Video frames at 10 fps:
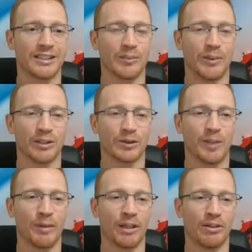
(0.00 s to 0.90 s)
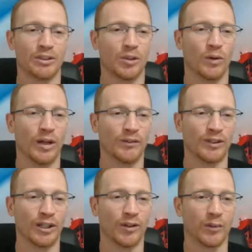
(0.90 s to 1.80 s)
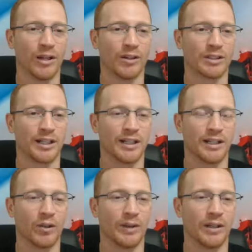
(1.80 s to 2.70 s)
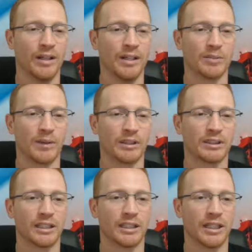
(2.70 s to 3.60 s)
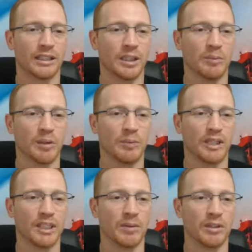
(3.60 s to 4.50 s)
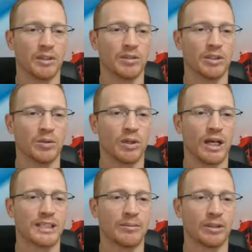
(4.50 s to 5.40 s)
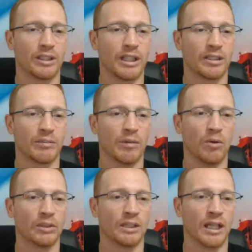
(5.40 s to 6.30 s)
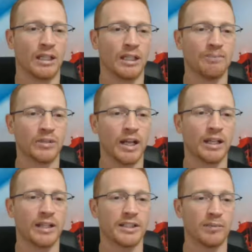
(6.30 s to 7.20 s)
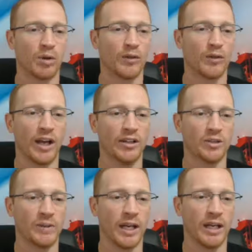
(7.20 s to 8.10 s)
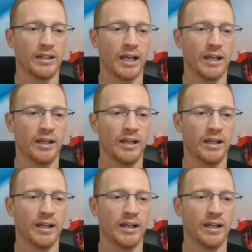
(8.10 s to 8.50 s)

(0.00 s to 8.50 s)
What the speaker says: So Beltre might also fly under the radar tonight a little bit, especially in GPPs. But those are the two guys I'm looking at the most. And, again, some more value to be had.